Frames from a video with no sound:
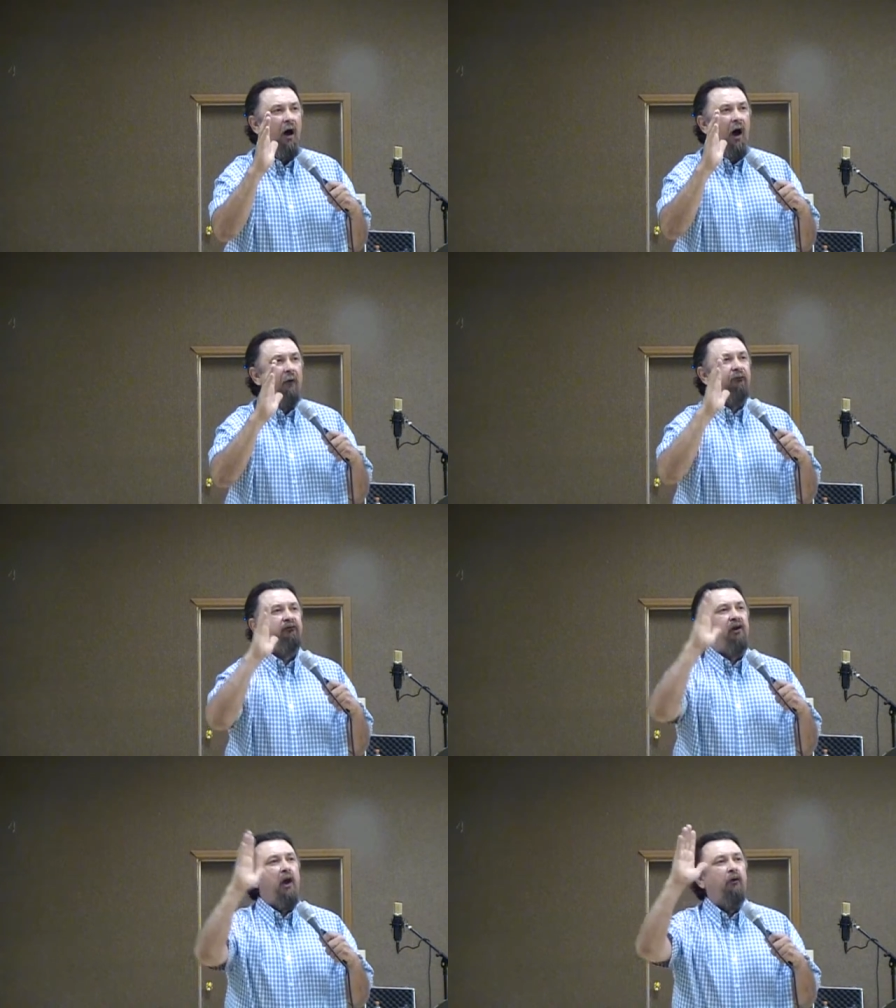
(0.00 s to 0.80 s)

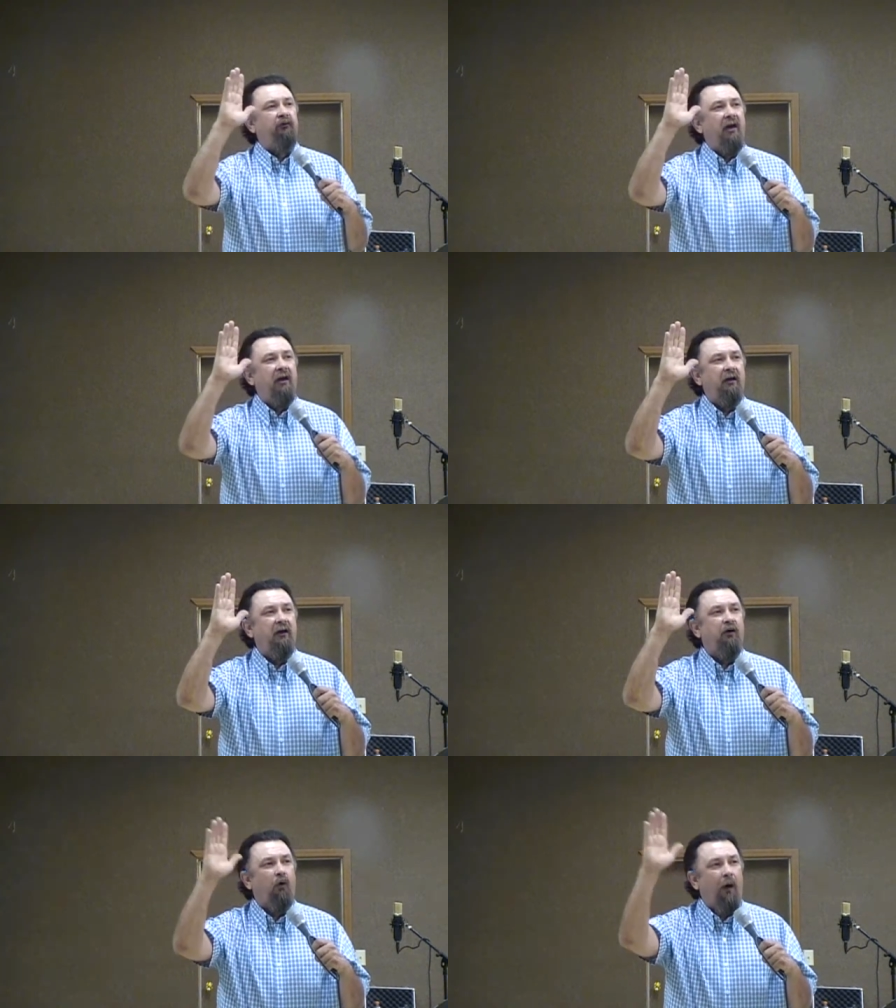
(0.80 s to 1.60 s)
of
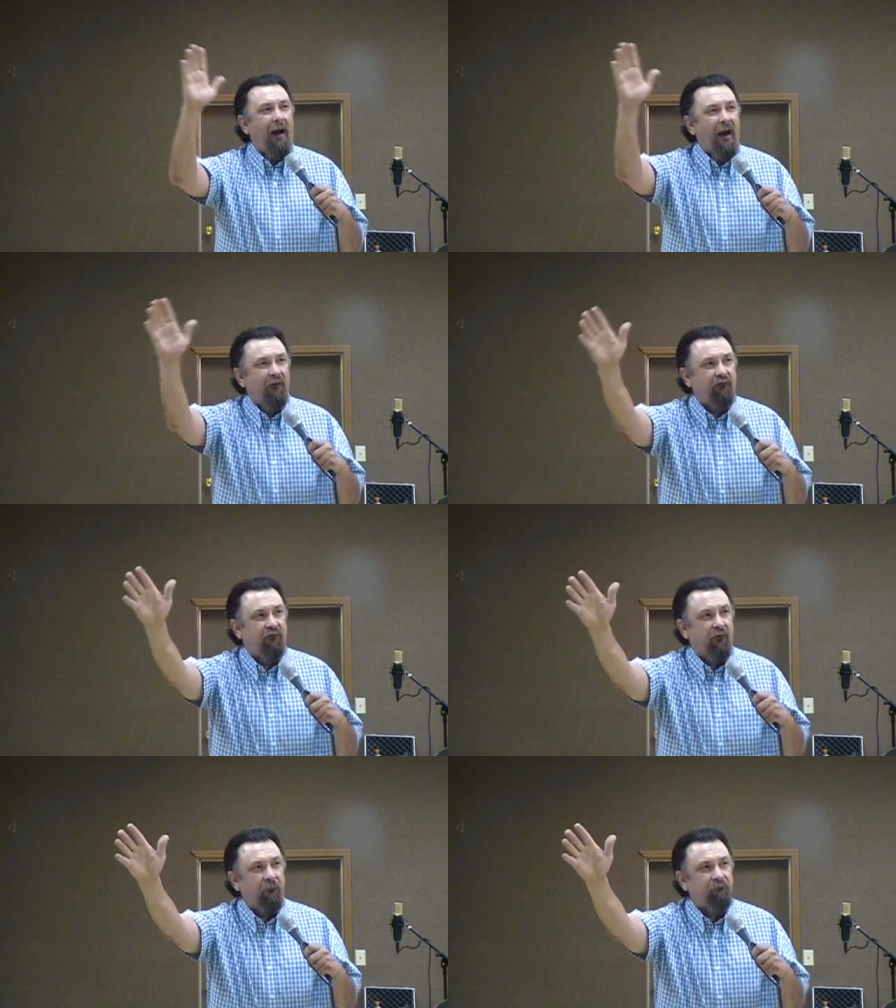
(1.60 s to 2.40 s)
choosing
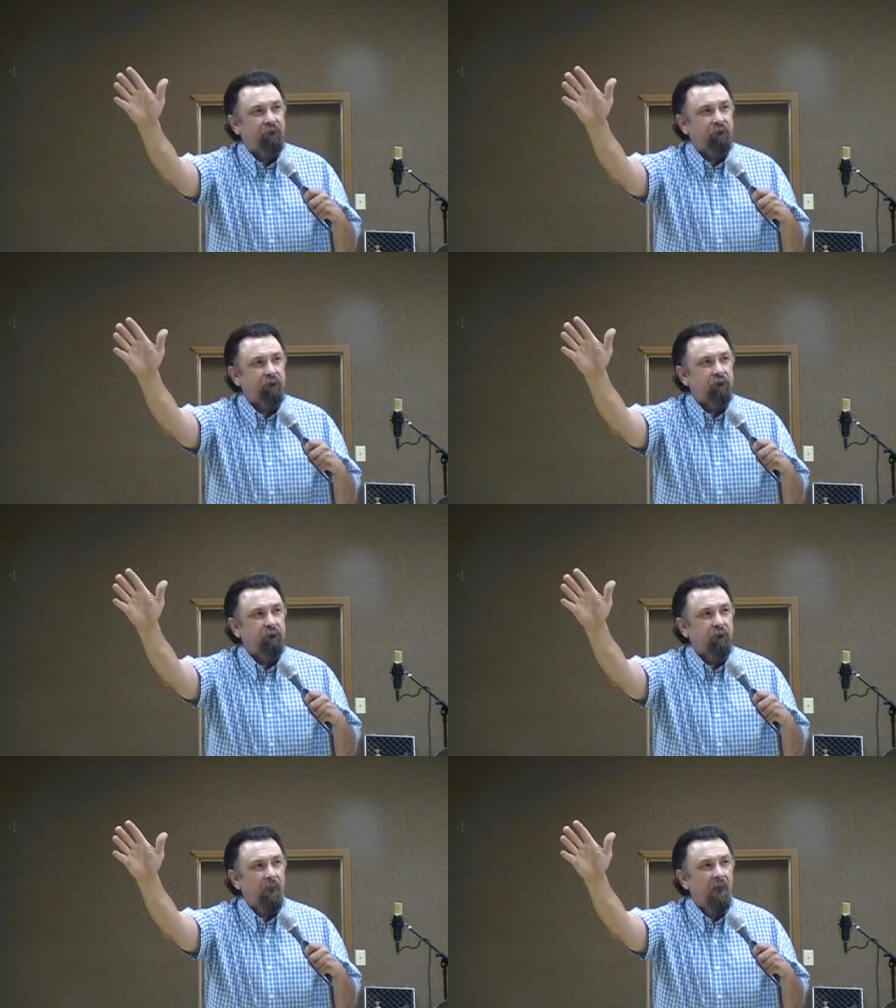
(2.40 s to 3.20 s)
Christ
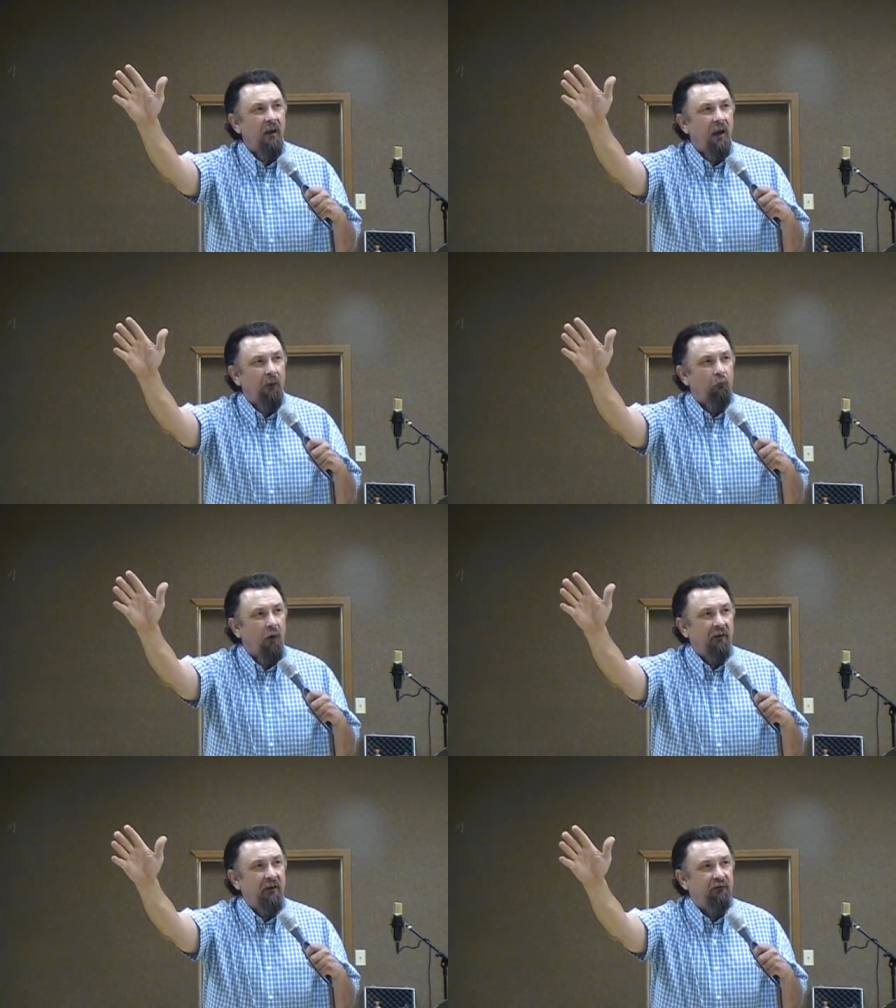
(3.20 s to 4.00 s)
and
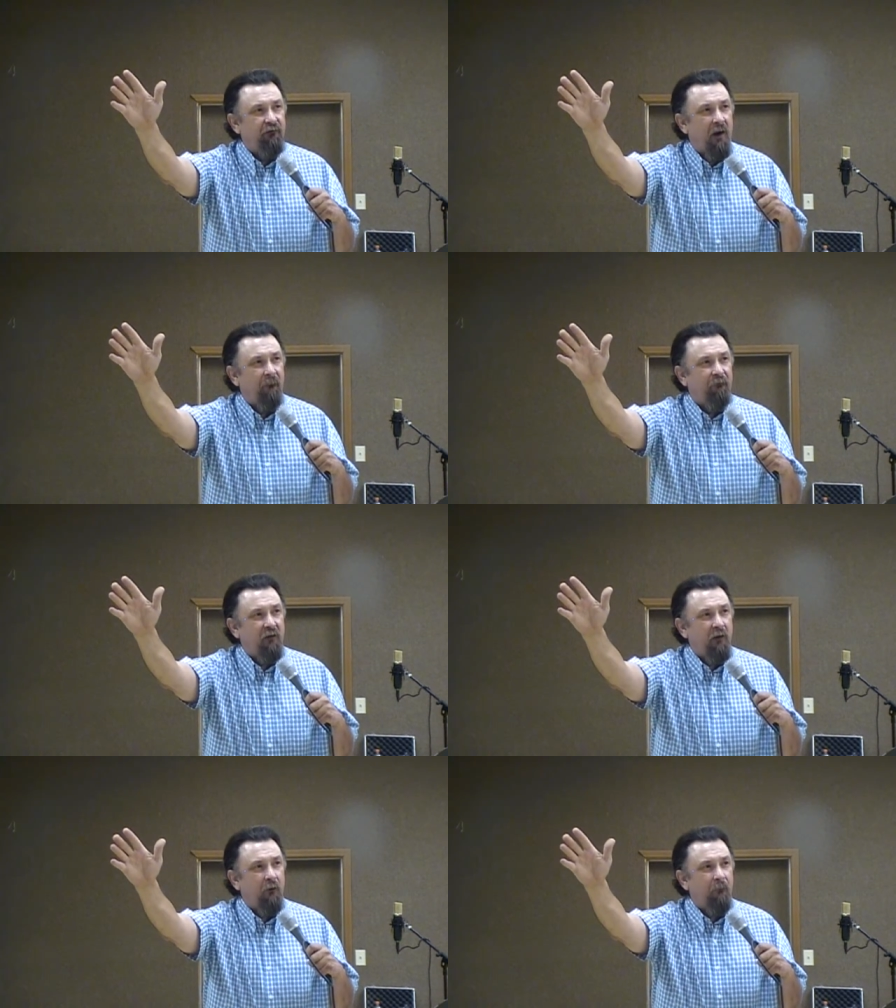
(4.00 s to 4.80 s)
what He has done
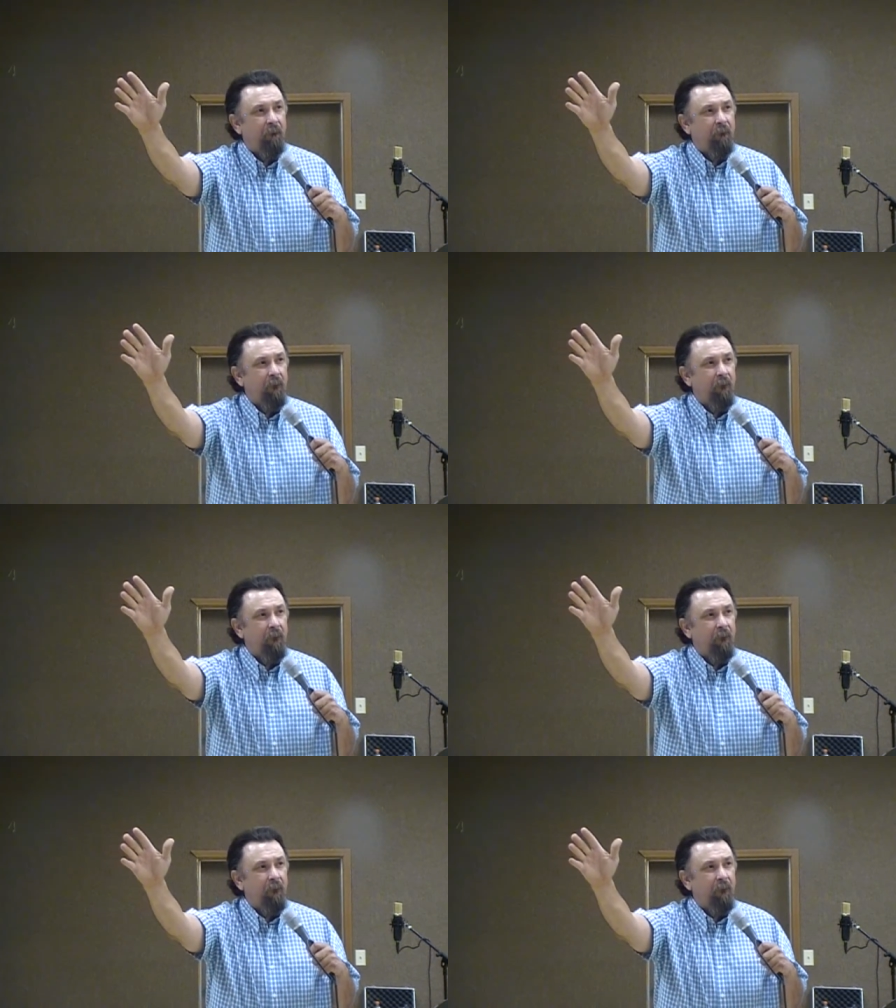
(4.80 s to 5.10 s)
for you.